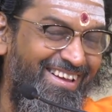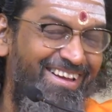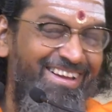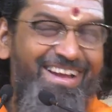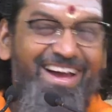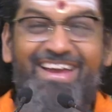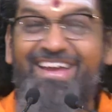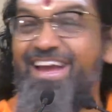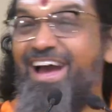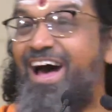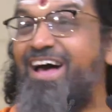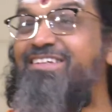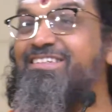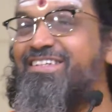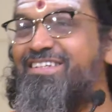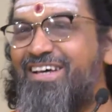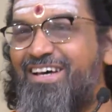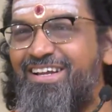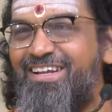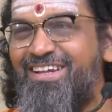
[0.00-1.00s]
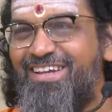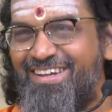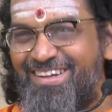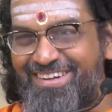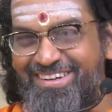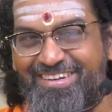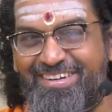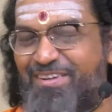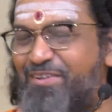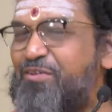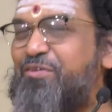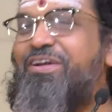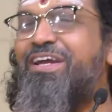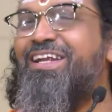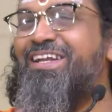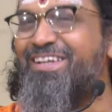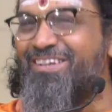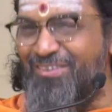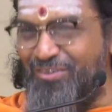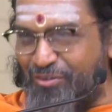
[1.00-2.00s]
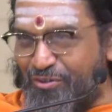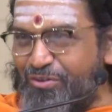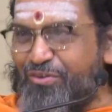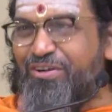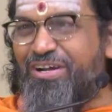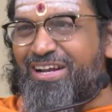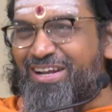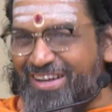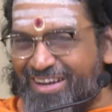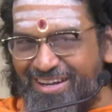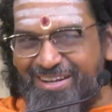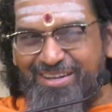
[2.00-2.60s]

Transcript: I asked her, do you get